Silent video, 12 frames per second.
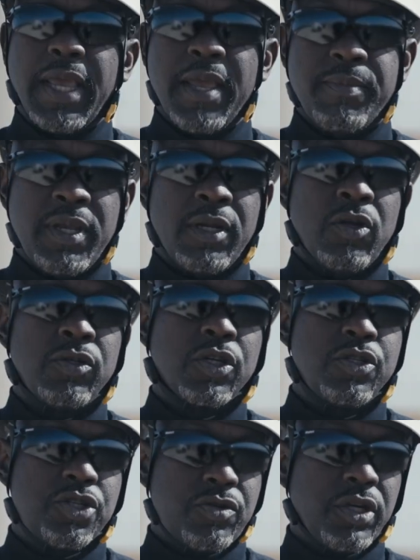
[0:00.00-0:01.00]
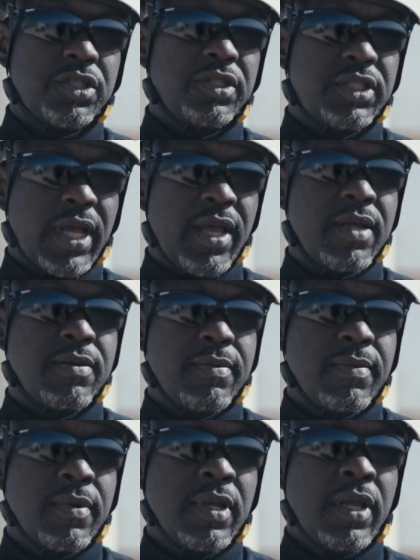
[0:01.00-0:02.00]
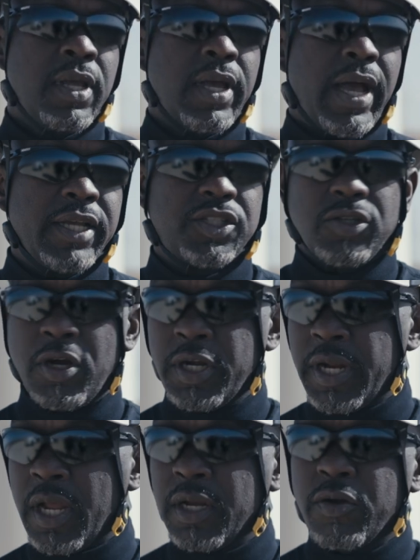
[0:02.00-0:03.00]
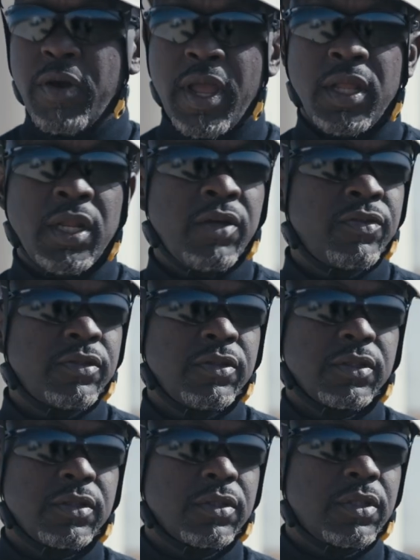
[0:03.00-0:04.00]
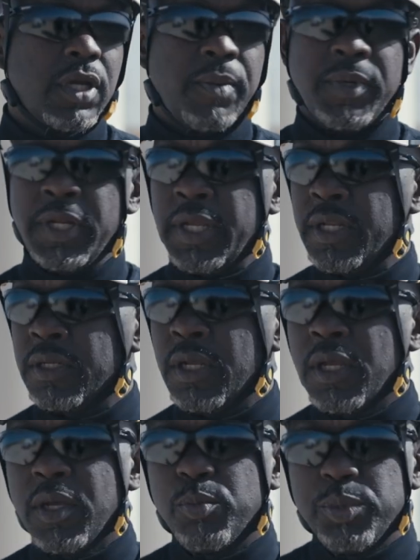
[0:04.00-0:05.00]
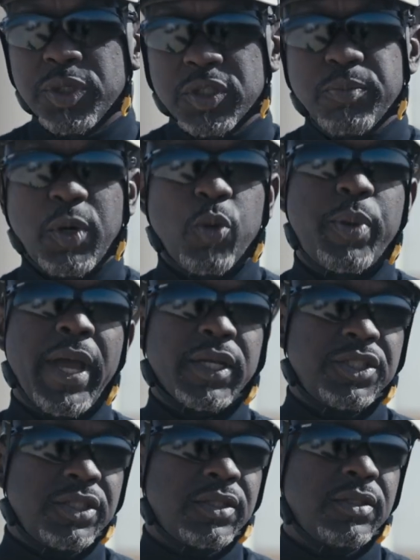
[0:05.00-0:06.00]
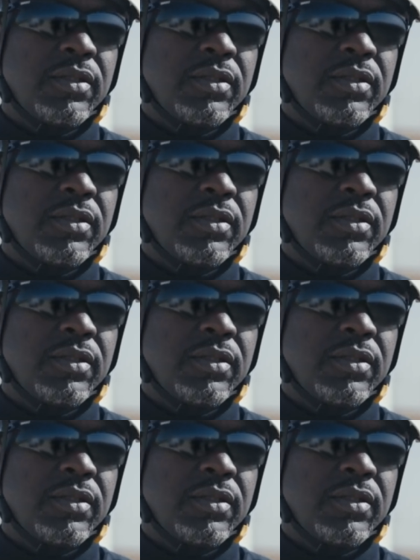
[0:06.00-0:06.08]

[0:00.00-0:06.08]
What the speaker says: I needed to be nimble. We did a lot of travel. And so I basically had a primary camera and I had a backup camera